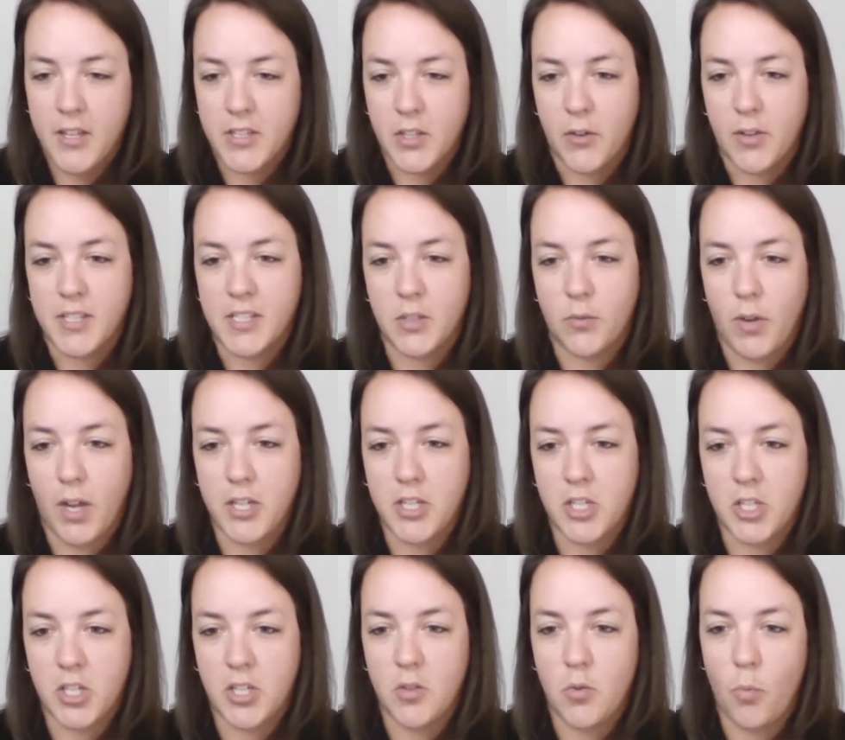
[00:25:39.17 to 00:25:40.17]
So his
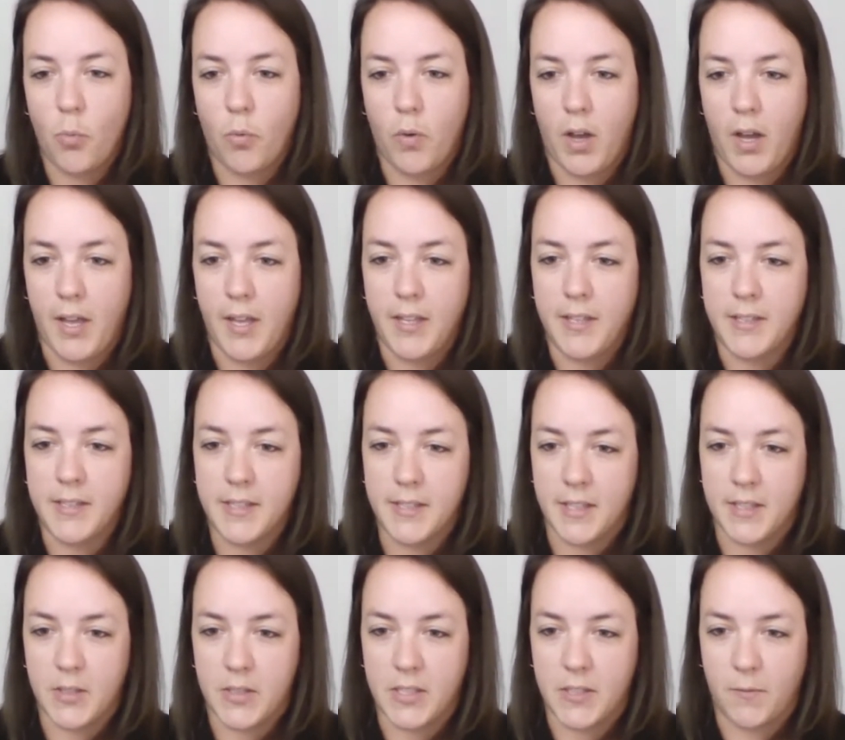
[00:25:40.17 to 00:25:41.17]
question was,
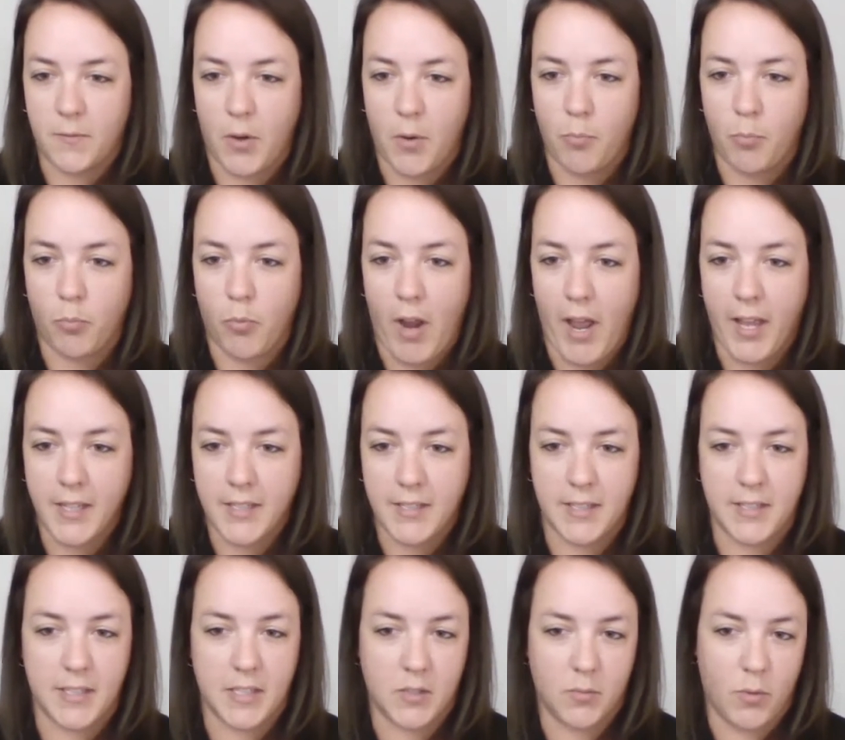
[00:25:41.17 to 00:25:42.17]
this is from Rex,
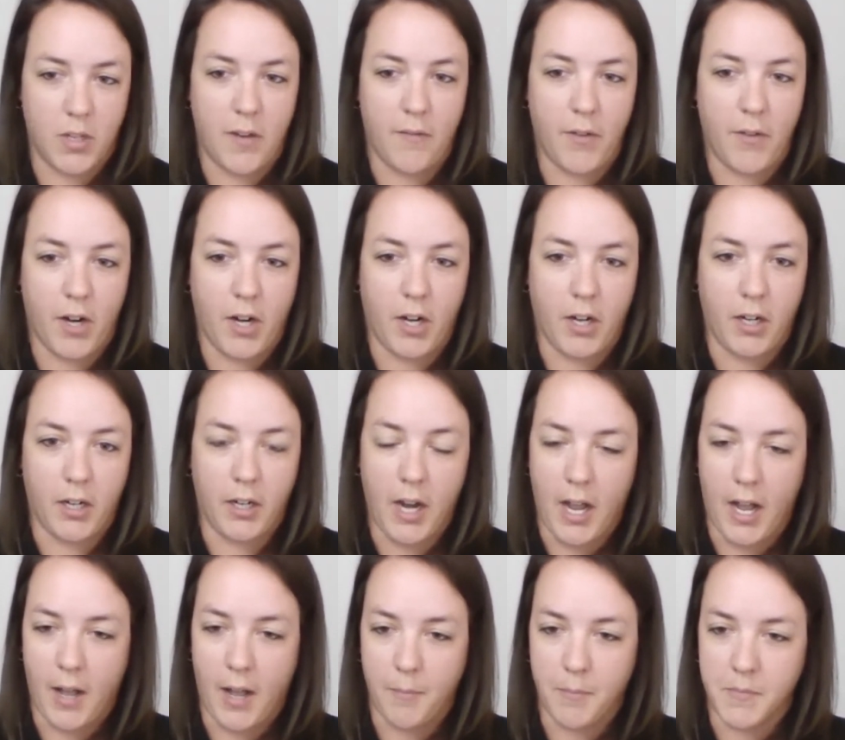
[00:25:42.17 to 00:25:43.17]
this is one of our
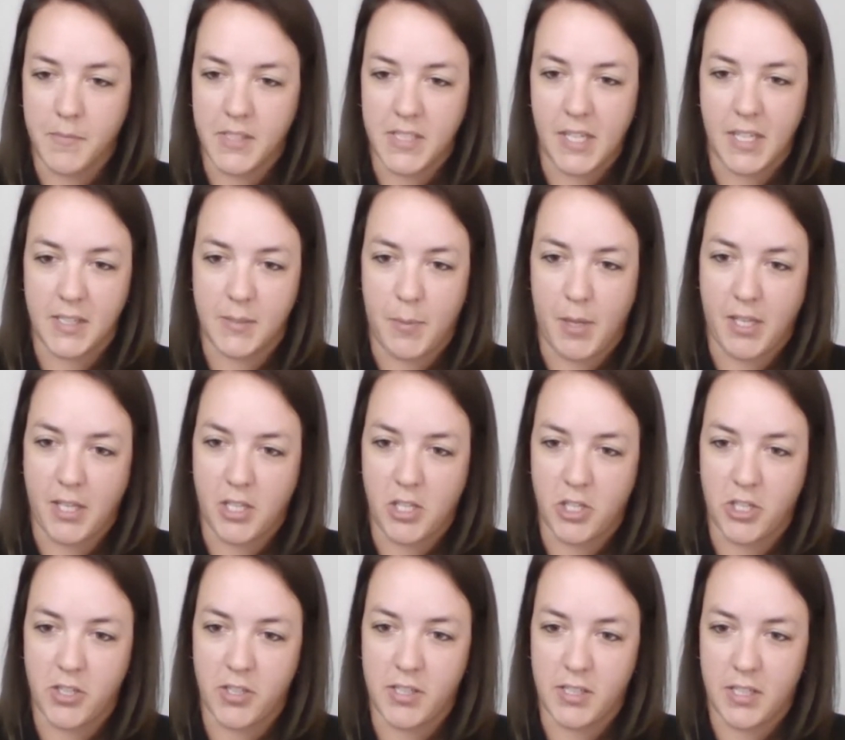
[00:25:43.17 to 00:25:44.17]
sales
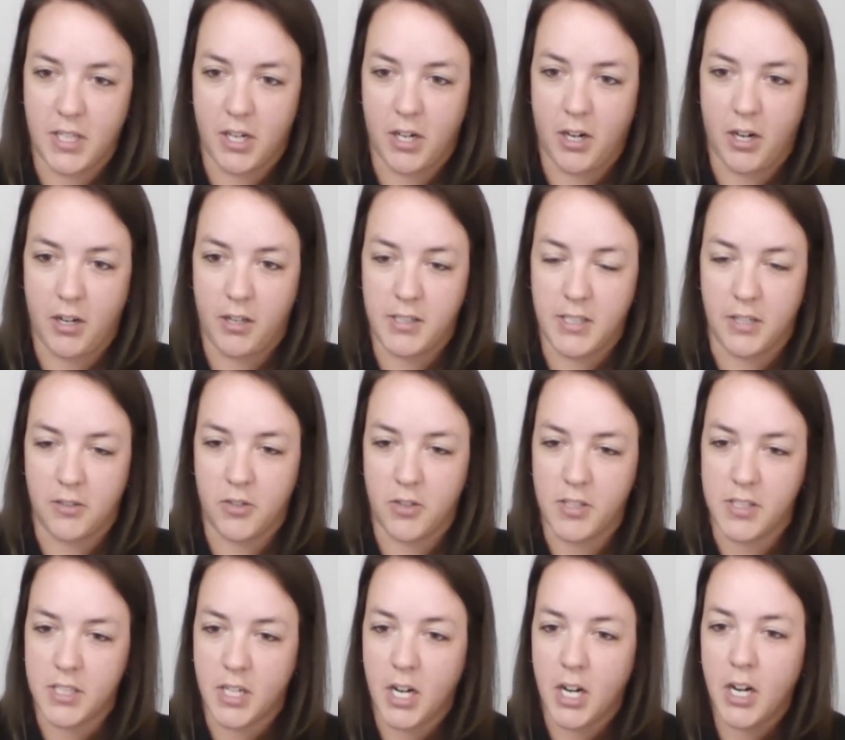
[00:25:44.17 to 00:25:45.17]
managers here at
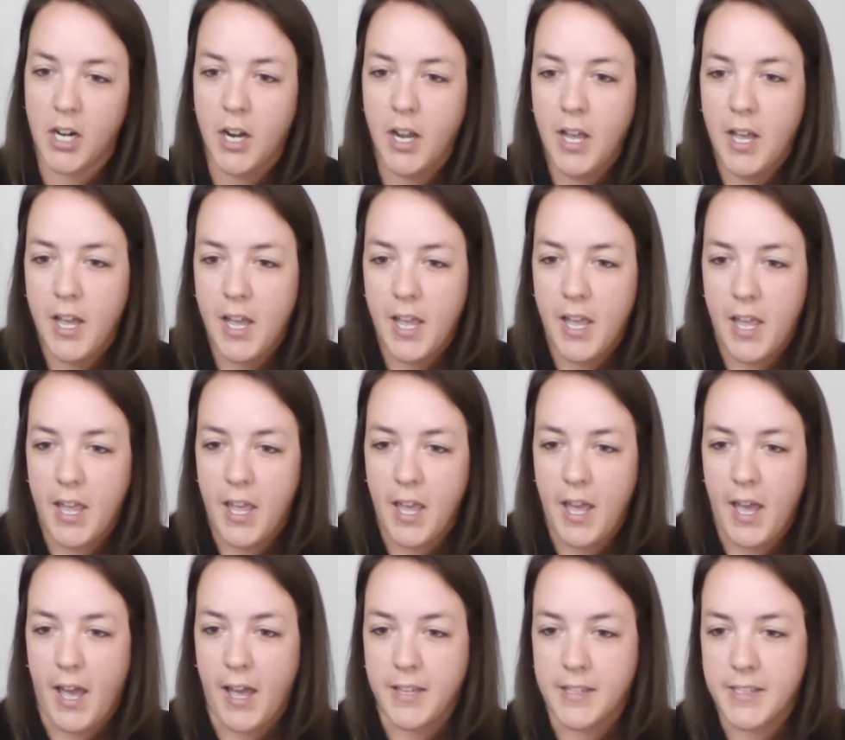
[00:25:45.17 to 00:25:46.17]
CentralStar. He
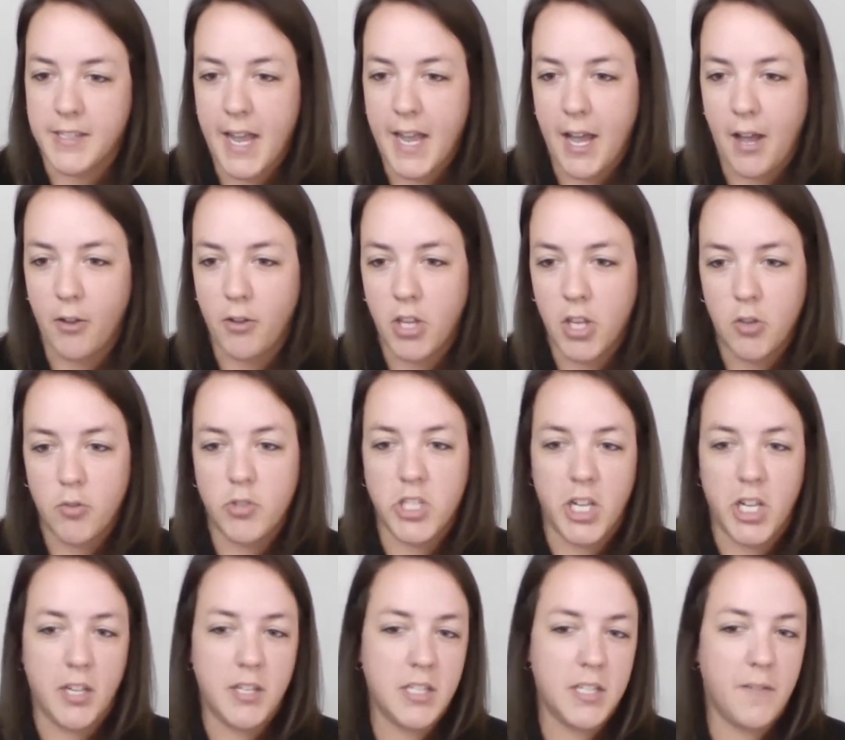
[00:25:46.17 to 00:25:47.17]
asked, how do you
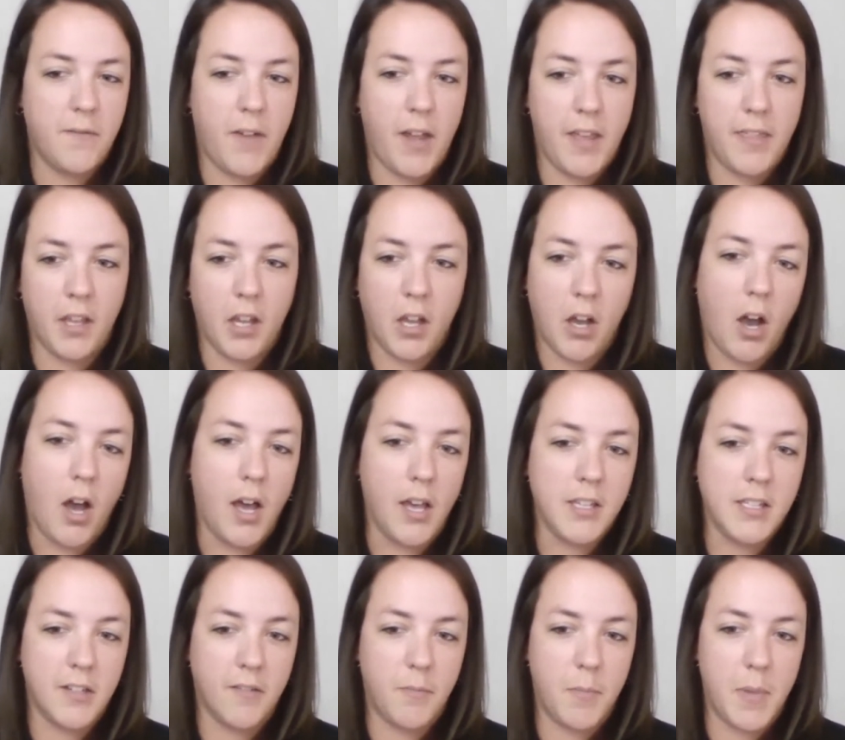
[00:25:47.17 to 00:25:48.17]
justify the
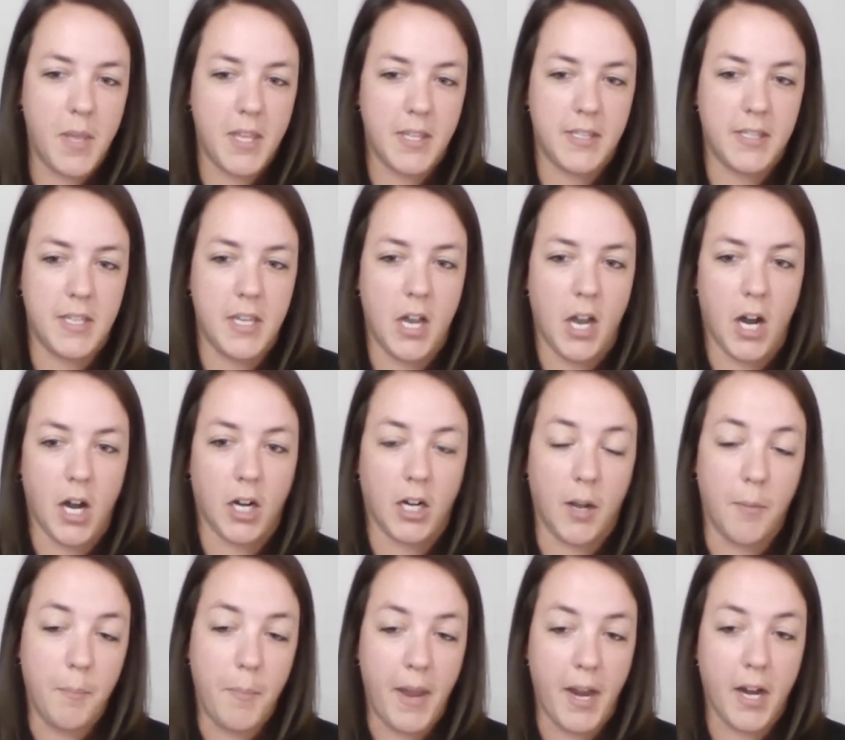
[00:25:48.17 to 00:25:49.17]
cost of PCR
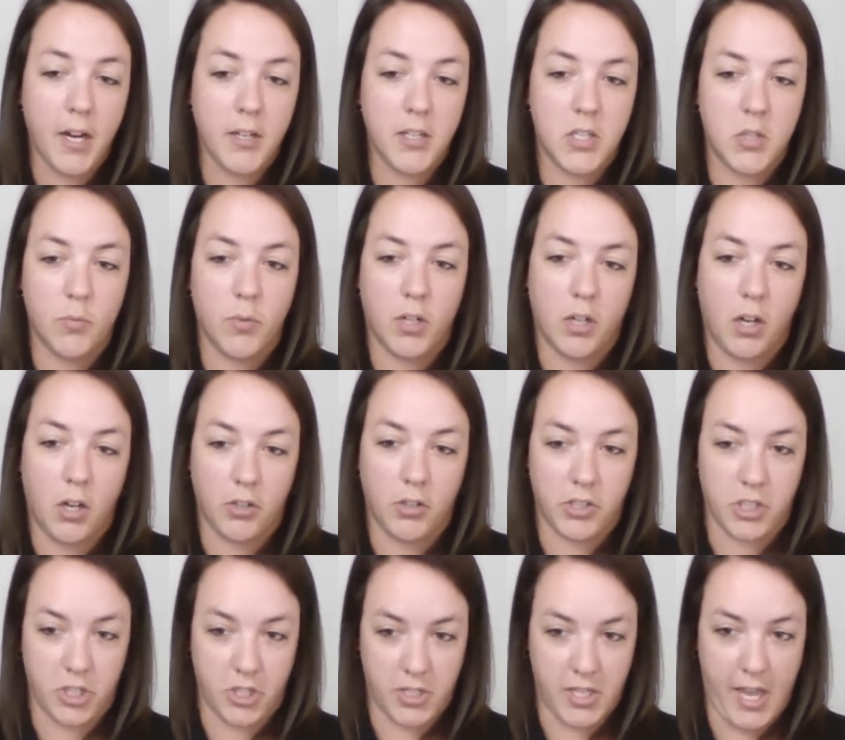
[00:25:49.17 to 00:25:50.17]
compared to a
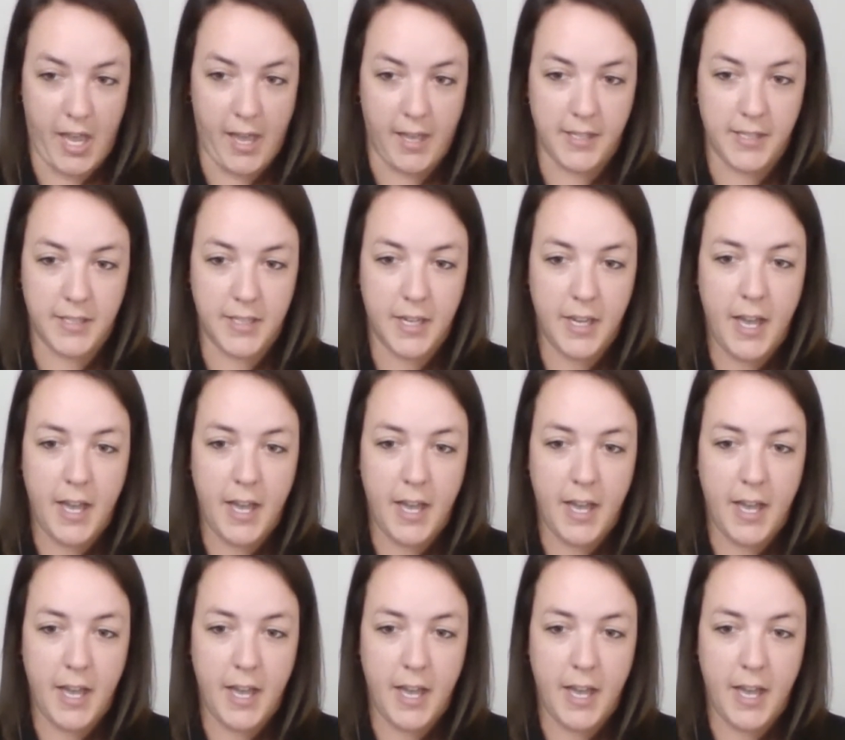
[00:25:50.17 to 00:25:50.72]
culture test?